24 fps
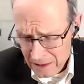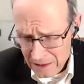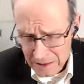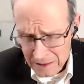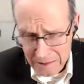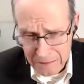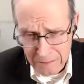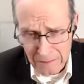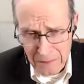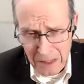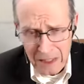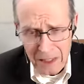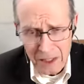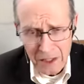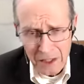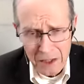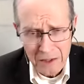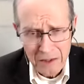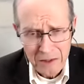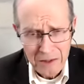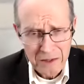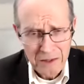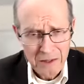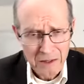Many
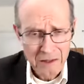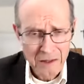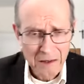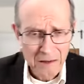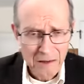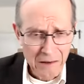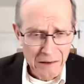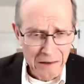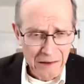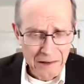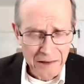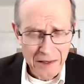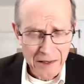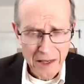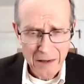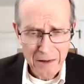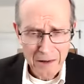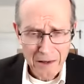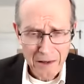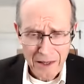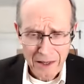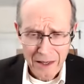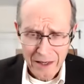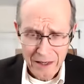years ago, now
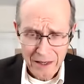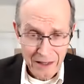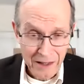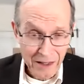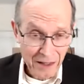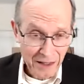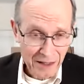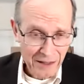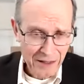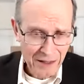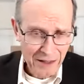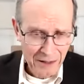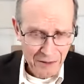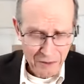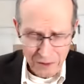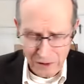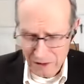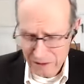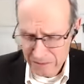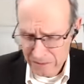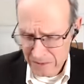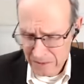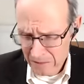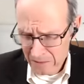I, I guess it would
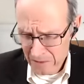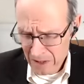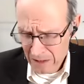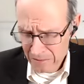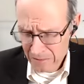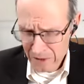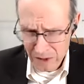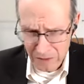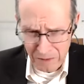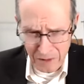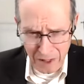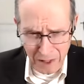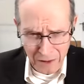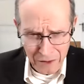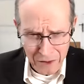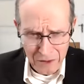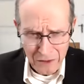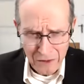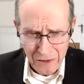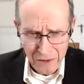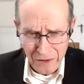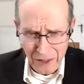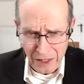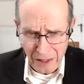have been maybe around
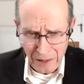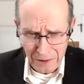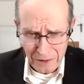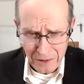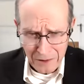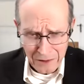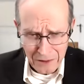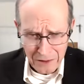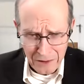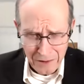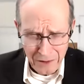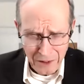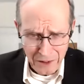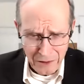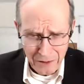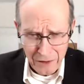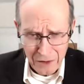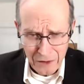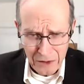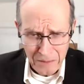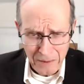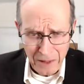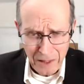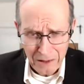2000, so that
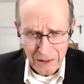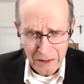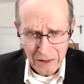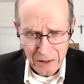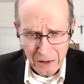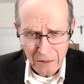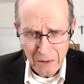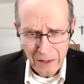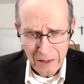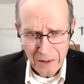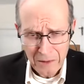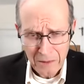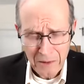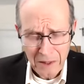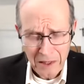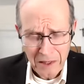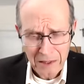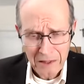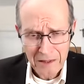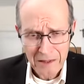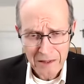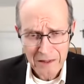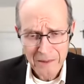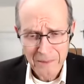goes back quite a
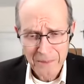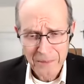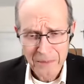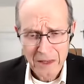ways